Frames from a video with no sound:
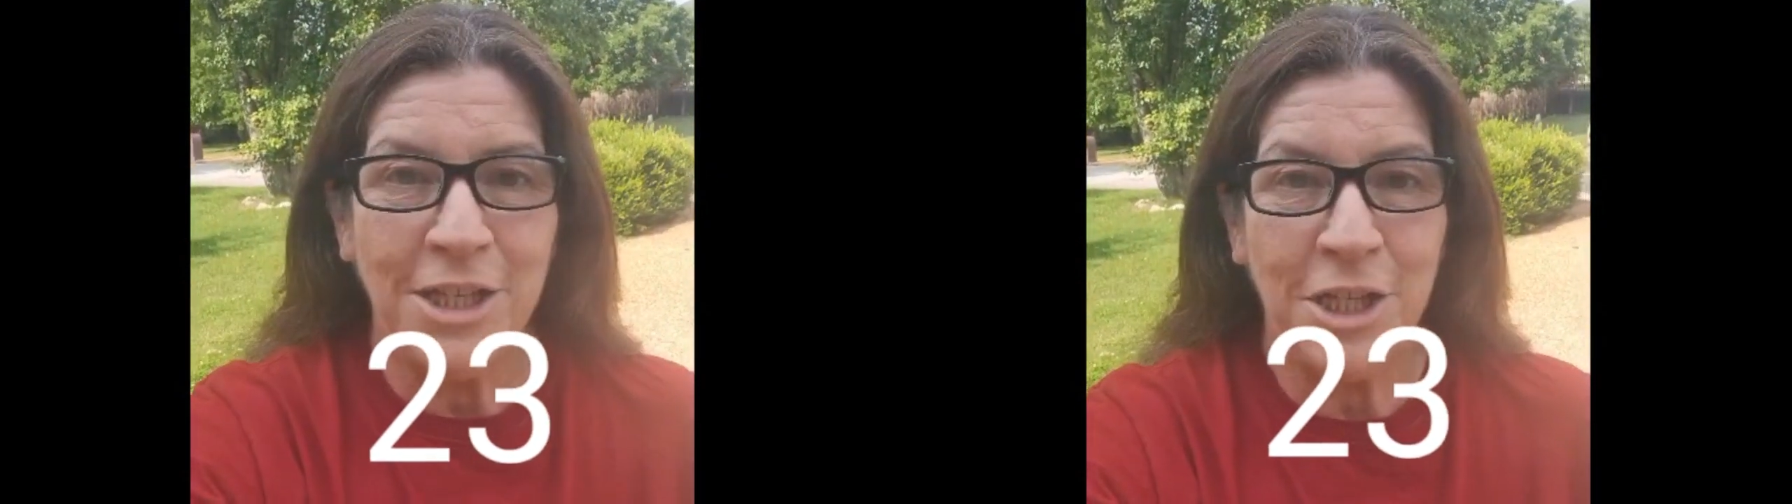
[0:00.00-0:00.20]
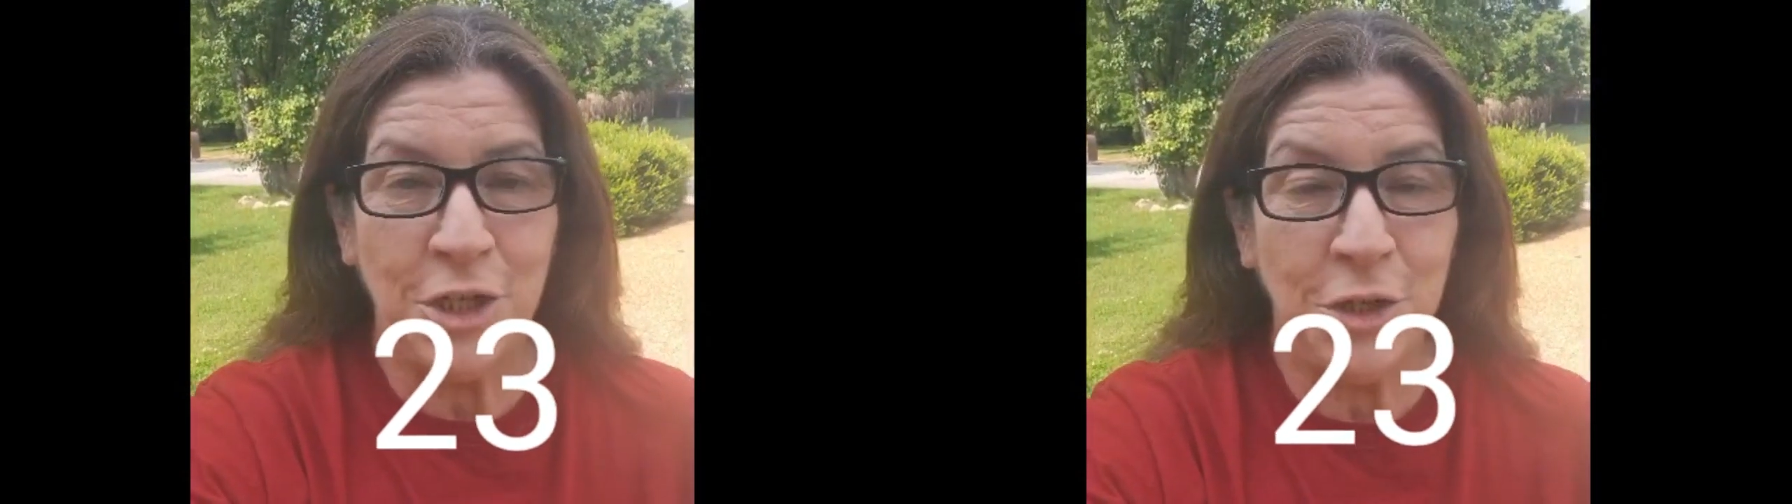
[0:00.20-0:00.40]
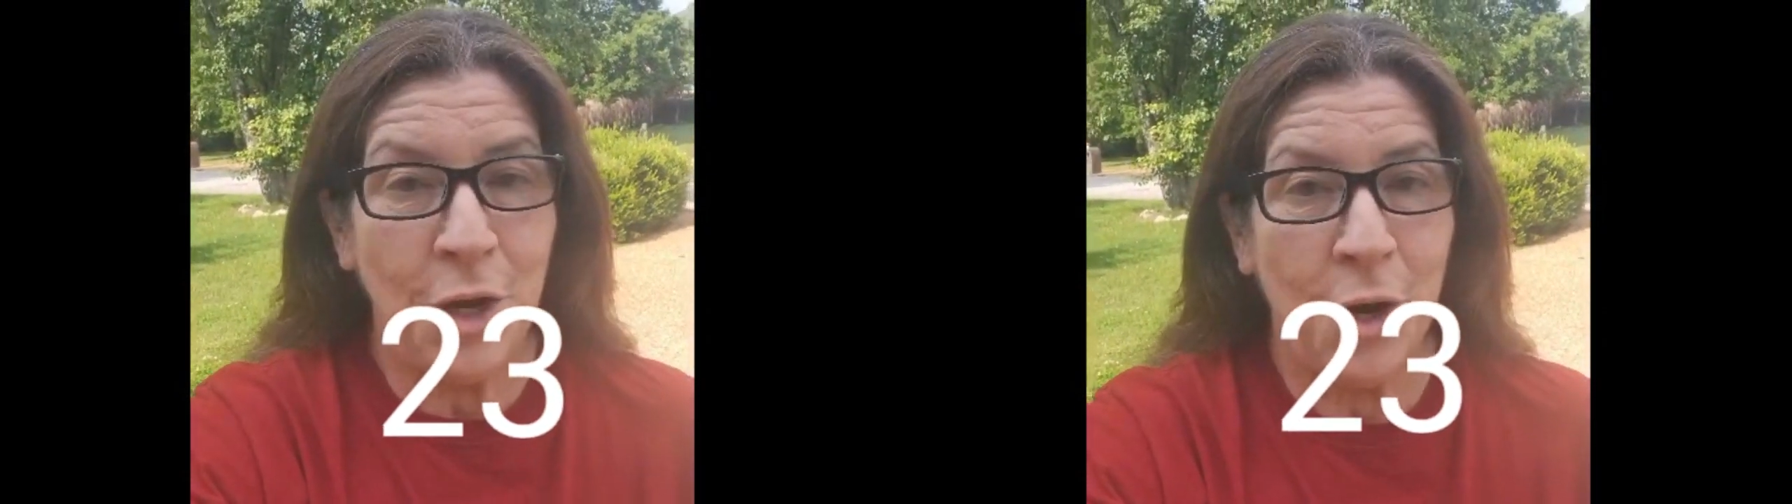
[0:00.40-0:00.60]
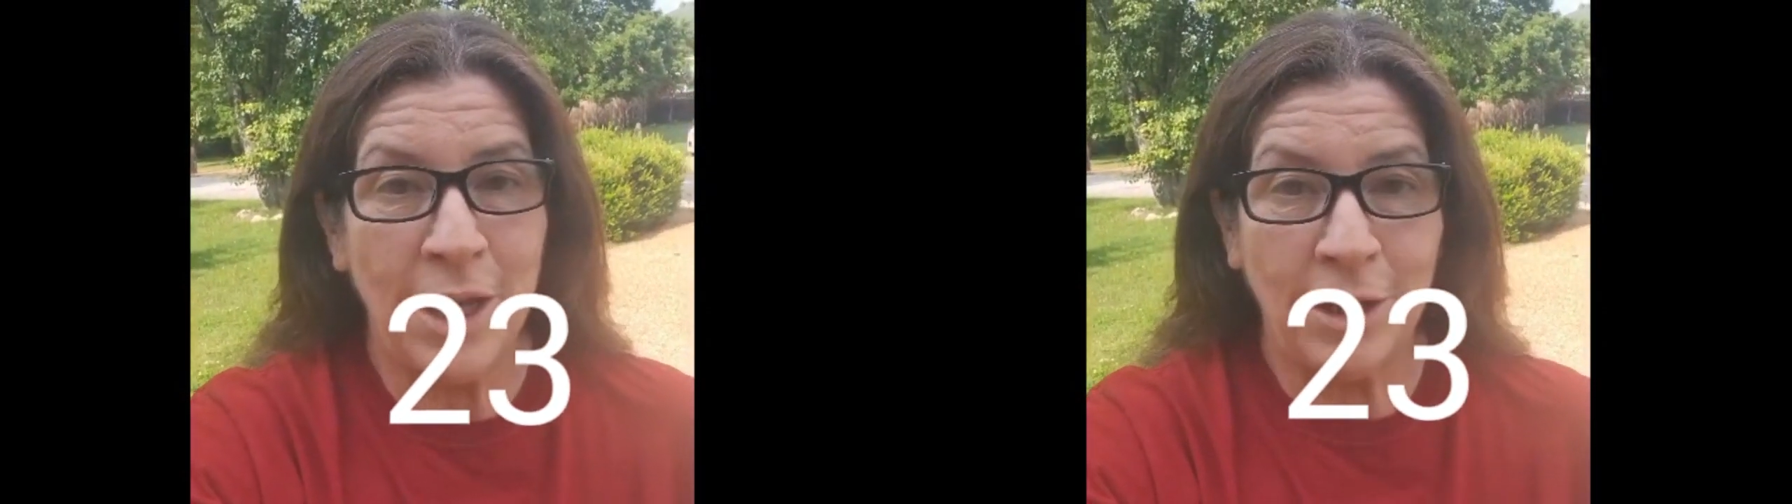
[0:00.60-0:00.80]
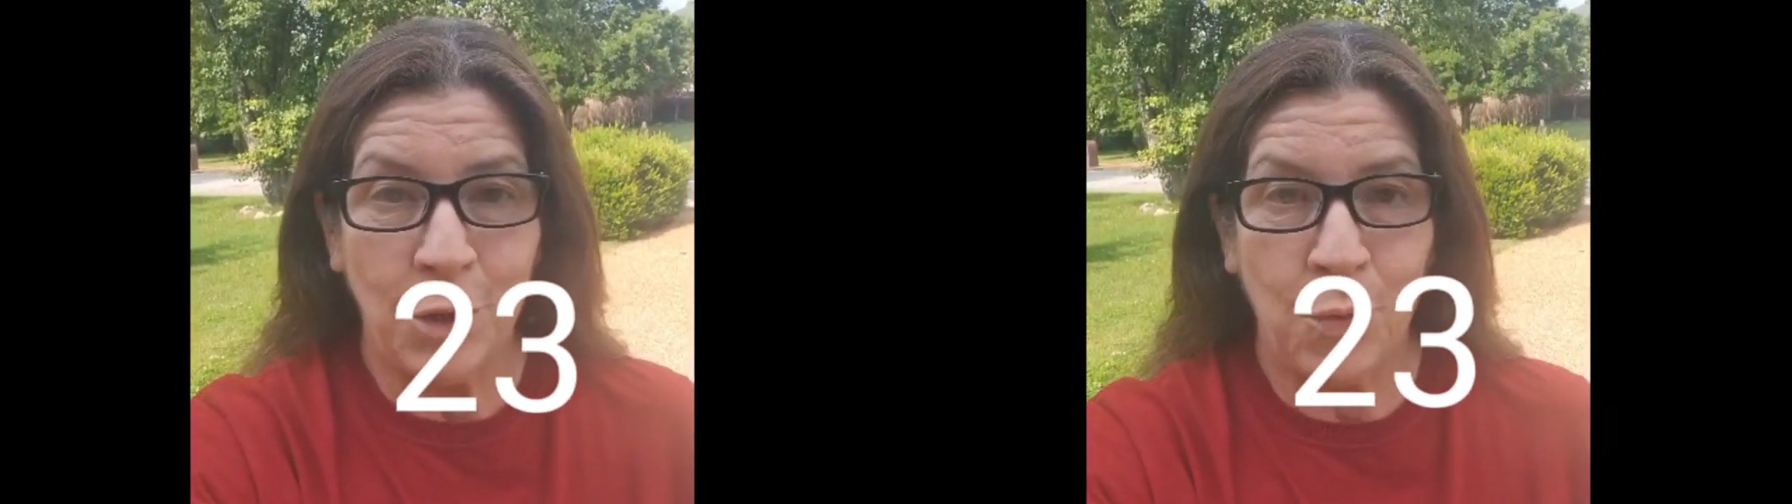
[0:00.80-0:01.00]
Did you know
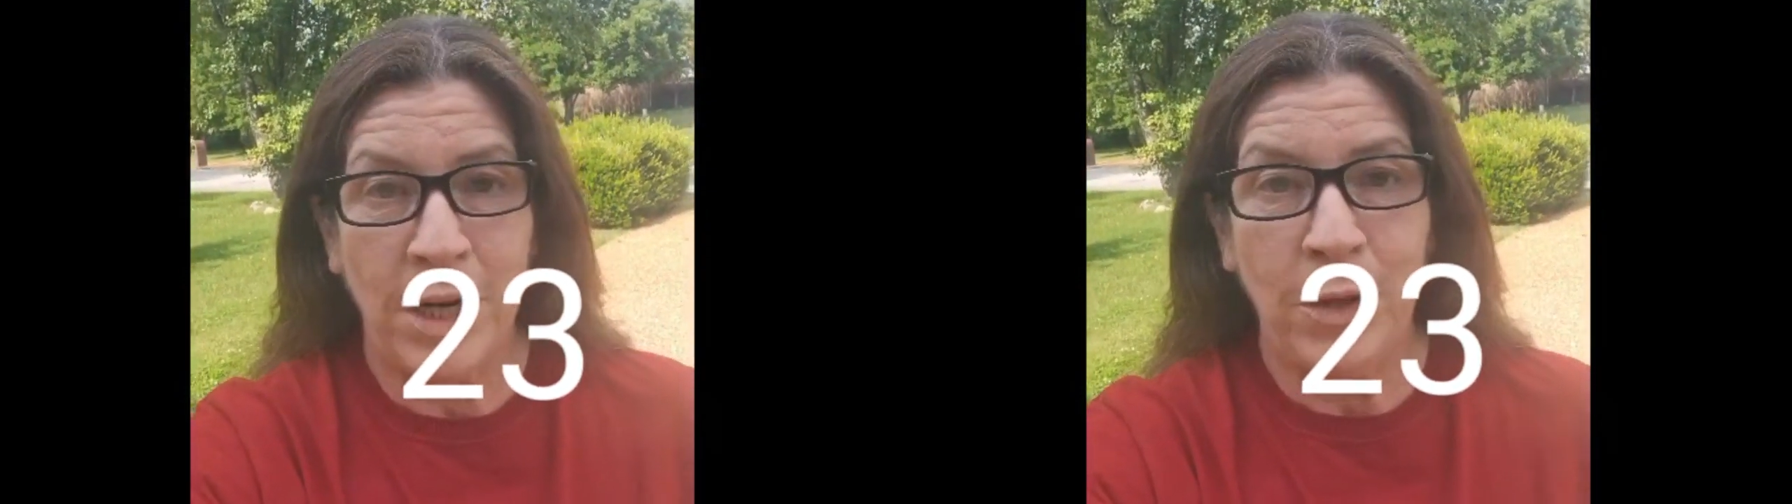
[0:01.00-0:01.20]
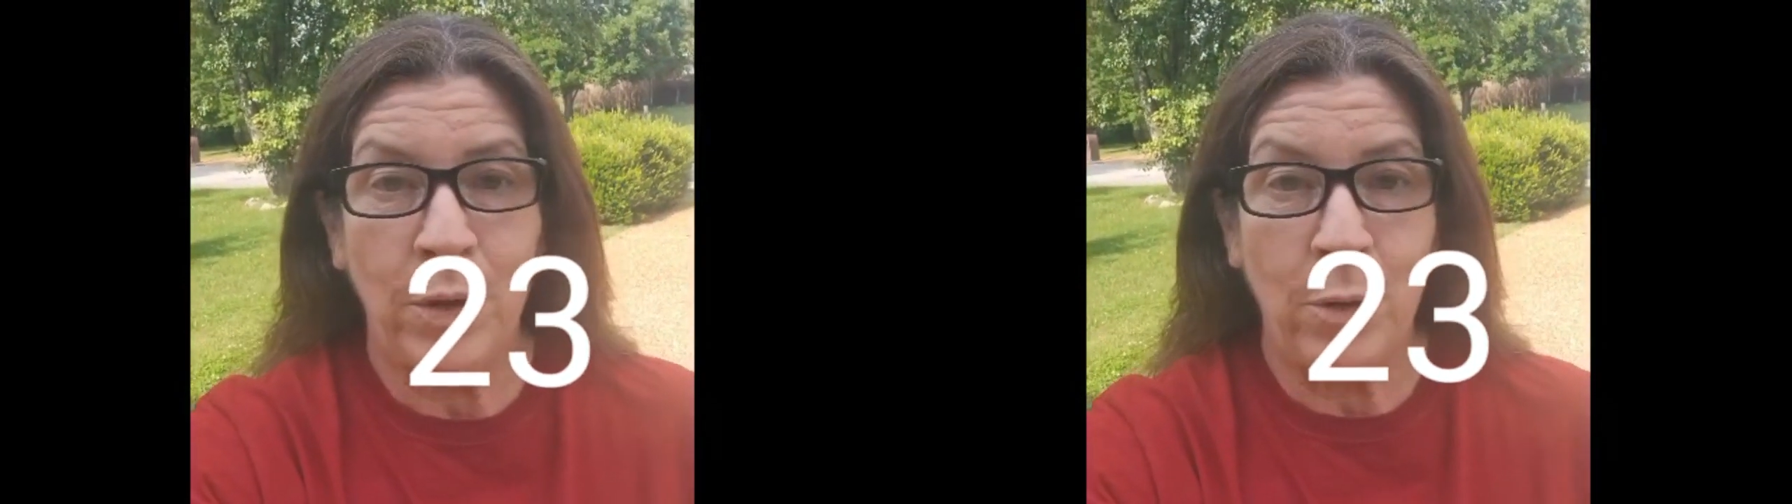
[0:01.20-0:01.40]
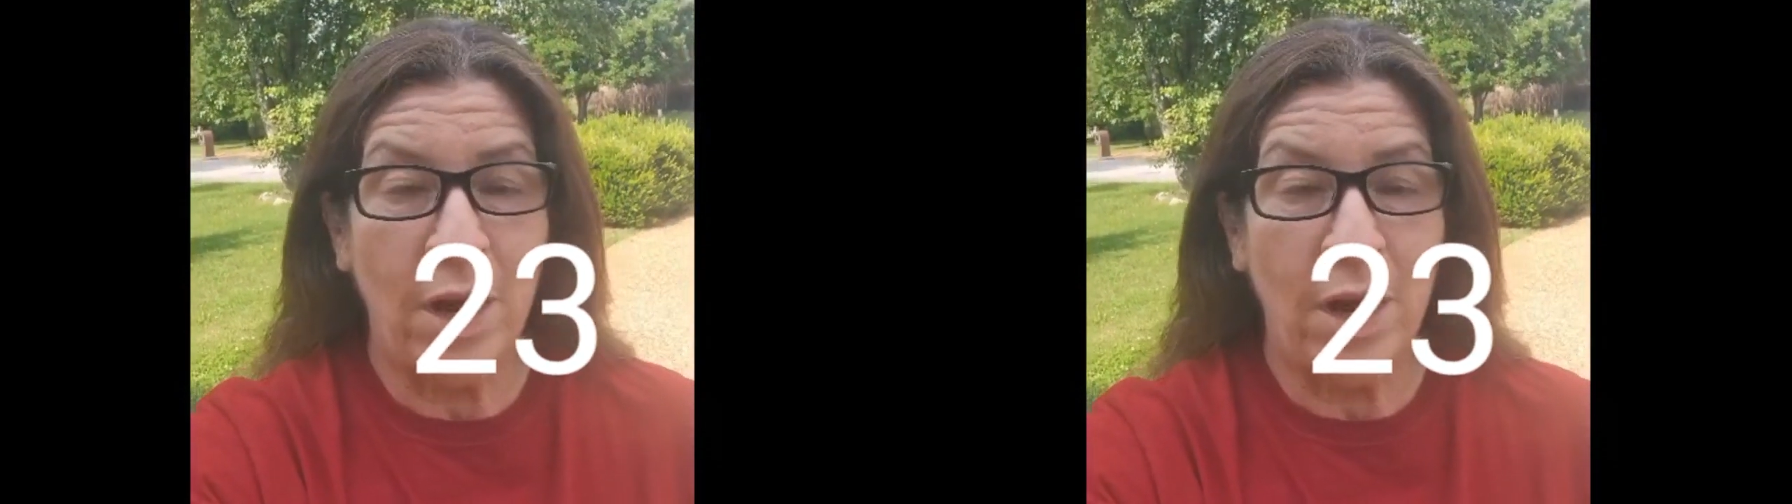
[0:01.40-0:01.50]
that the 23